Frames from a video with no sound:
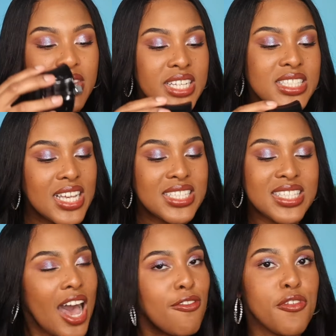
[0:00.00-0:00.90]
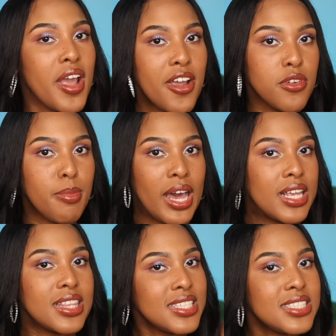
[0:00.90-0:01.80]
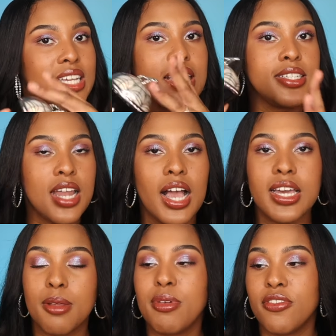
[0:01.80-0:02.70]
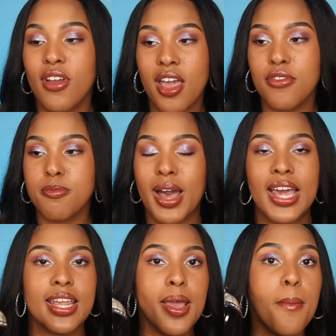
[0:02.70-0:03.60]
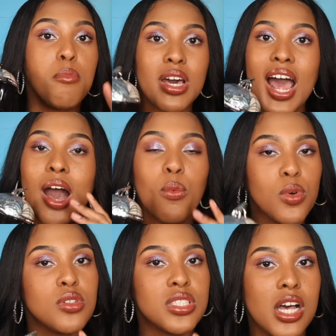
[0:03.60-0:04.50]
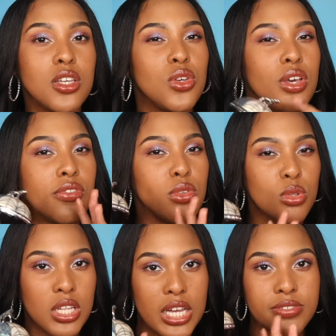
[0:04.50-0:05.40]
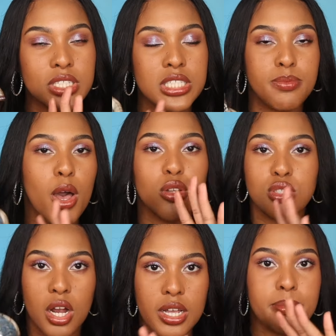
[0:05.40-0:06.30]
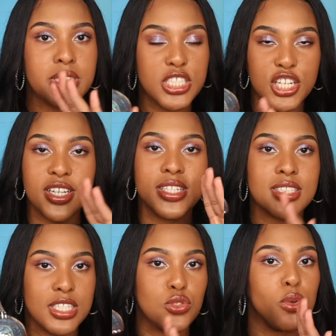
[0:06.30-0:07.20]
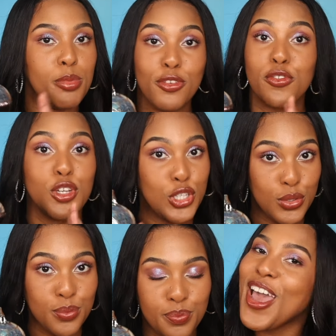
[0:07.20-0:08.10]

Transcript: This is not for everybody. This scent is not going to be for everybody, but I will tell you, if you love to smell dark and mysterious, this will be for you.